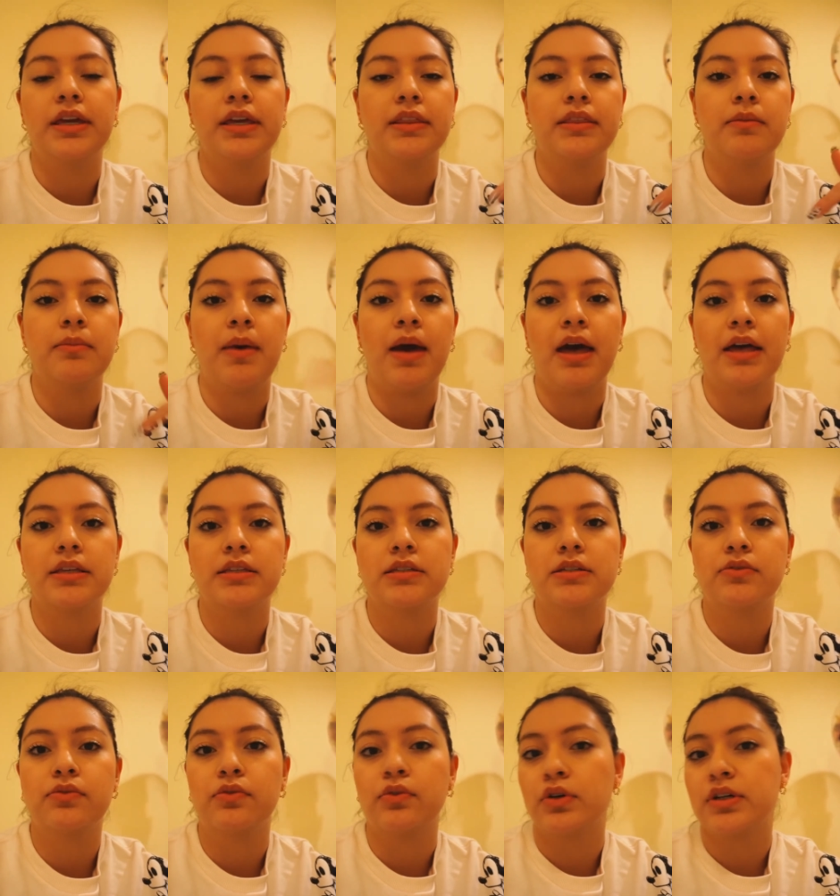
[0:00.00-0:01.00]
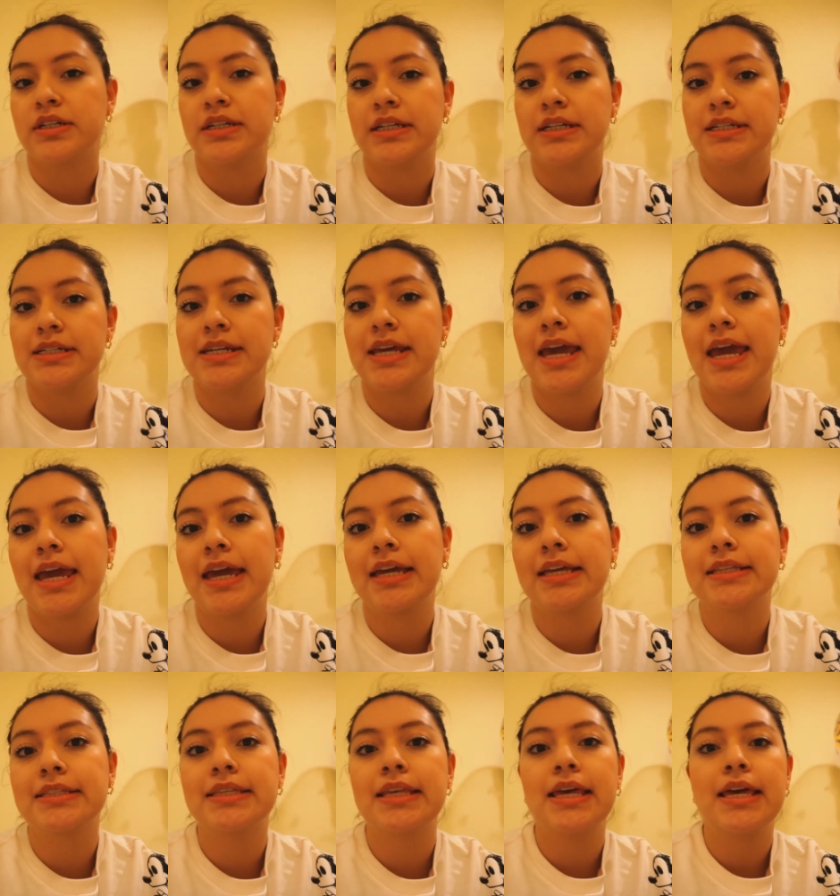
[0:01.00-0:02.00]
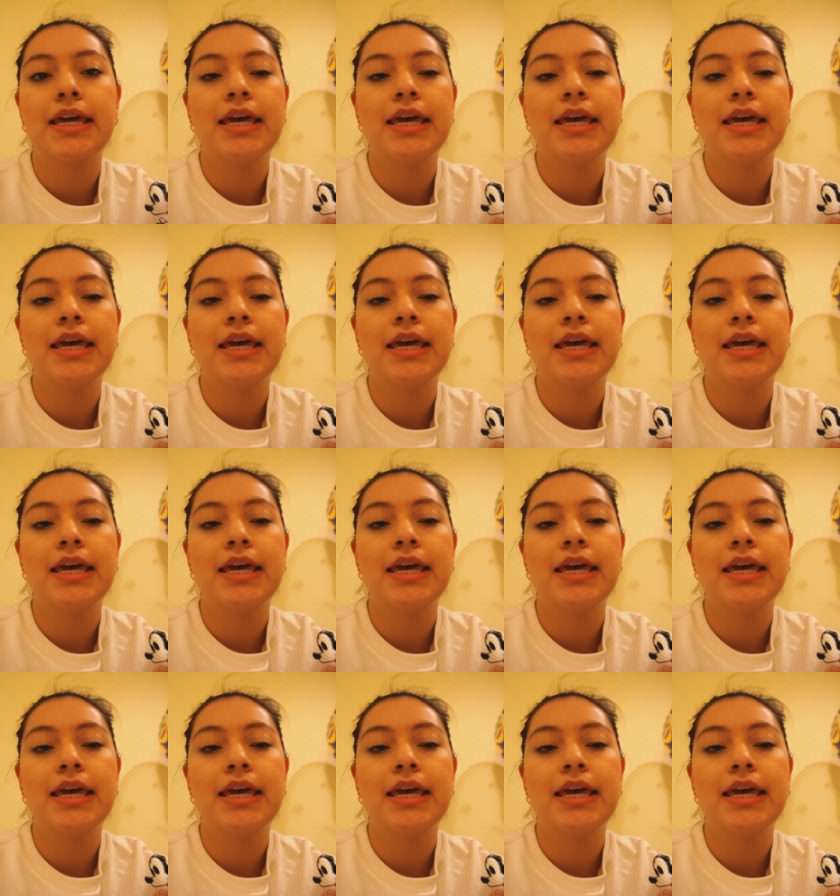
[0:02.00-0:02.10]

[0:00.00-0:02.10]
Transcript: in the past 14 days,